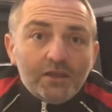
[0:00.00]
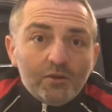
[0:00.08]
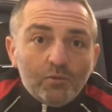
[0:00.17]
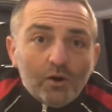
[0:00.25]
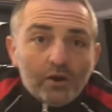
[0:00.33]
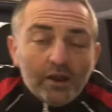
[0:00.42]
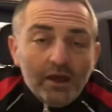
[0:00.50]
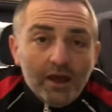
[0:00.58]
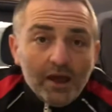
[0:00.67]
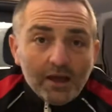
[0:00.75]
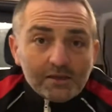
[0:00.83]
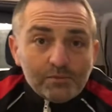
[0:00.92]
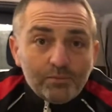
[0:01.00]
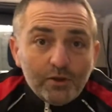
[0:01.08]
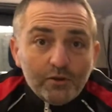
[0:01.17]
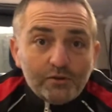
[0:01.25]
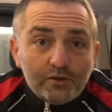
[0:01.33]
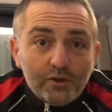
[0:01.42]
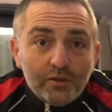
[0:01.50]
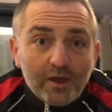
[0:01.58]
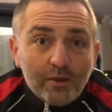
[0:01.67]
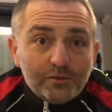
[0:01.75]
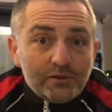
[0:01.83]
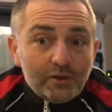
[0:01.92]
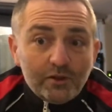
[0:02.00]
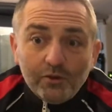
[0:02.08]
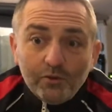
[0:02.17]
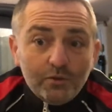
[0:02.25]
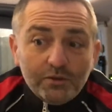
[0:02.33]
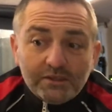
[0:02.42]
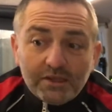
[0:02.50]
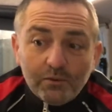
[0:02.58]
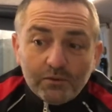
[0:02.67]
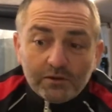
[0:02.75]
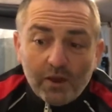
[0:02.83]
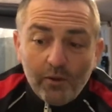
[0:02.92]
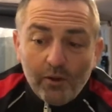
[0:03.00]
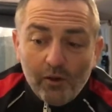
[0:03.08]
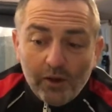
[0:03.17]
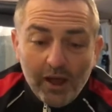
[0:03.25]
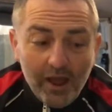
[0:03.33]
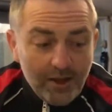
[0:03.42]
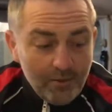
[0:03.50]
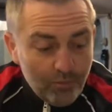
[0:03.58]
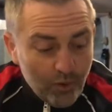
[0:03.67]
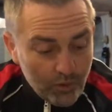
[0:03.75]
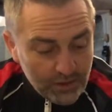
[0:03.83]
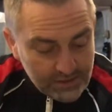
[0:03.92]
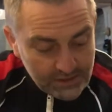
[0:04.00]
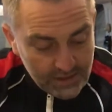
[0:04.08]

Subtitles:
one has a Bluetooth app, so you can always see what's going on at any point.